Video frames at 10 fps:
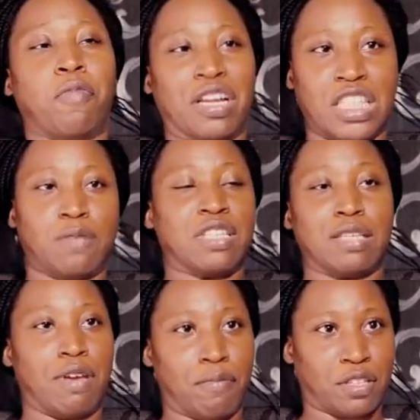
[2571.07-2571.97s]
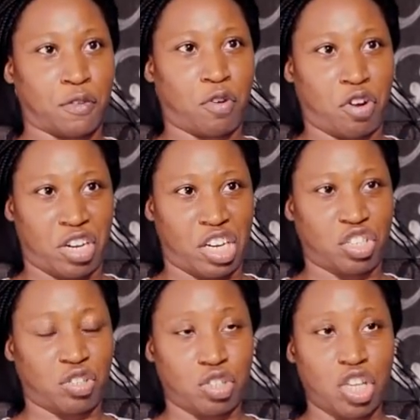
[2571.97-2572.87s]
participating members of
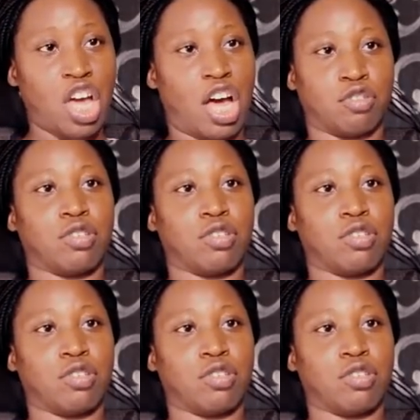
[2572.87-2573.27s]
congregations. And